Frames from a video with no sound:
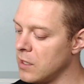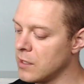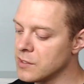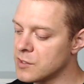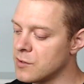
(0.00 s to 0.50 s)
you
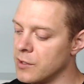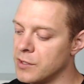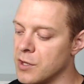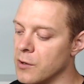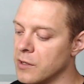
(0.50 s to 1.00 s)
can just throw
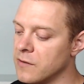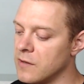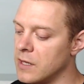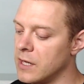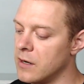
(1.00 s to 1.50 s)
your tokens
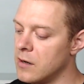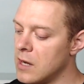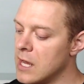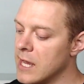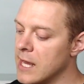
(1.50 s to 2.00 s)
in here.
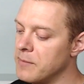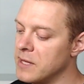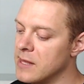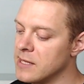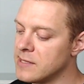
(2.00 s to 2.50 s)
And I
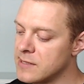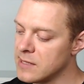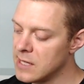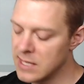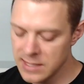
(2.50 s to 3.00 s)
mean this
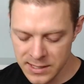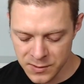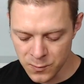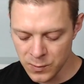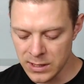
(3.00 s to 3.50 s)

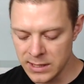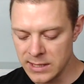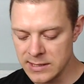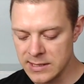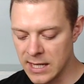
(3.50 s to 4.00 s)
this really
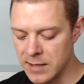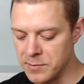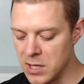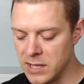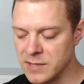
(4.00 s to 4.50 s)
doesn't take up
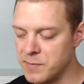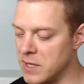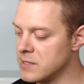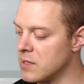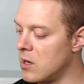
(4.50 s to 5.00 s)
a lot of
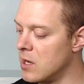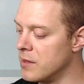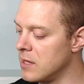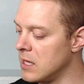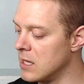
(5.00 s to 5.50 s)
space
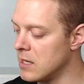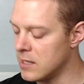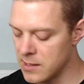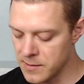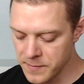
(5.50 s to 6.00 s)
on the
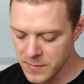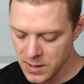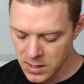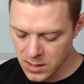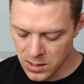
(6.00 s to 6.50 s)
um,
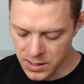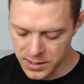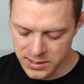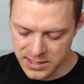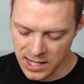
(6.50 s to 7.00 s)
on
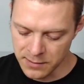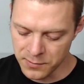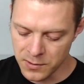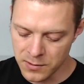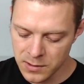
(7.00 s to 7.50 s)
the
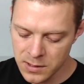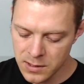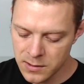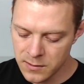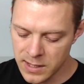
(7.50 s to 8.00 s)
table,
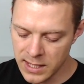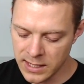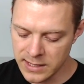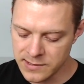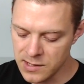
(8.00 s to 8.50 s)

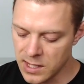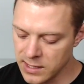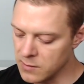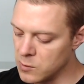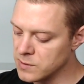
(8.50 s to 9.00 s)
right? It's
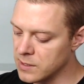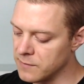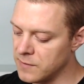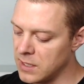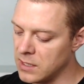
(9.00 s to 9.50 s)
not the most
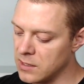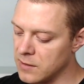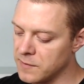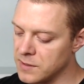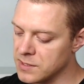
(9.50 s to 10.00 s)
convenient
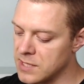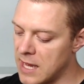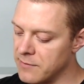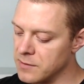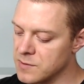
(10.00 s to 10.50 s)
if you just
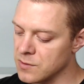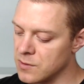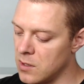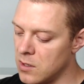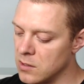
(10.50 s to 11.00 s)
have them
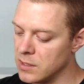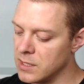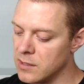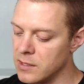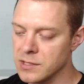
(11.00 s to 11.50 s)
sort of all
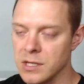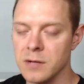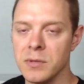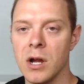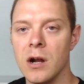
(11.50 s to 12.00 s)
in there. It's going
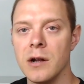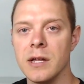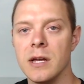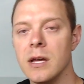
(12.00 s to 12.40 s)
to be hard to